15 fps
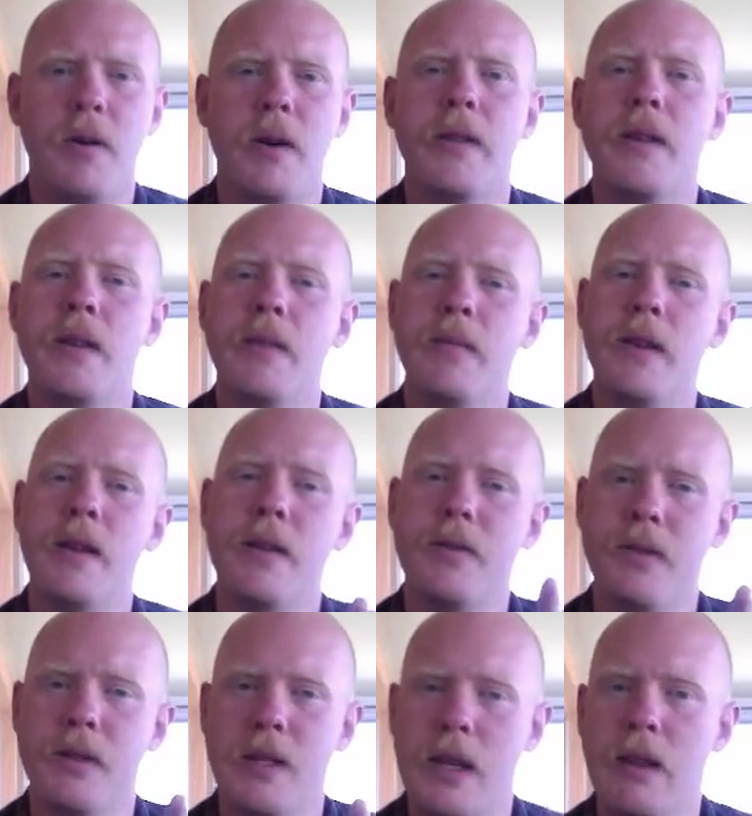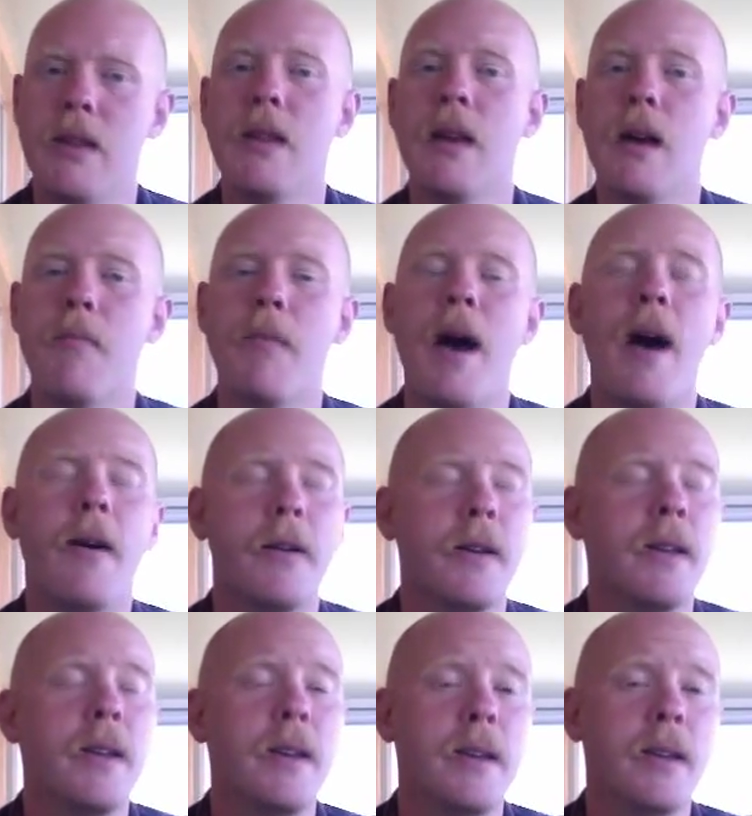But the interesting thing about
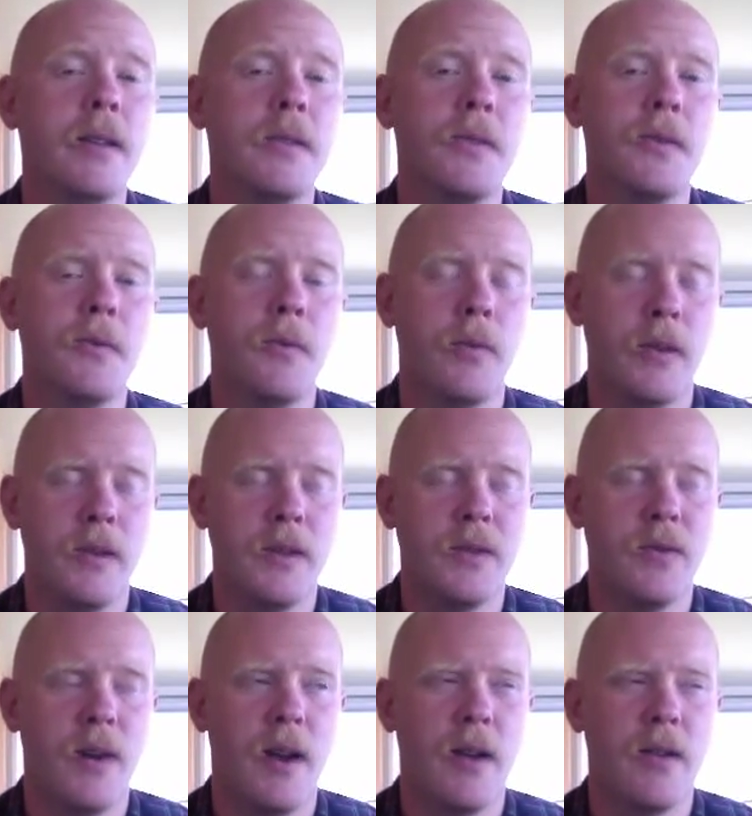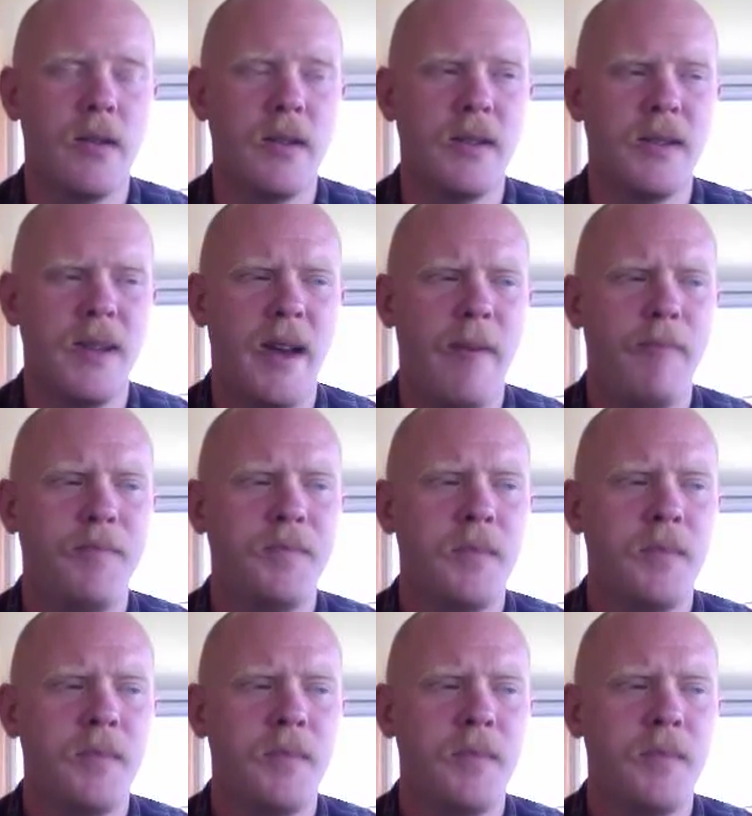it is, with this record, is that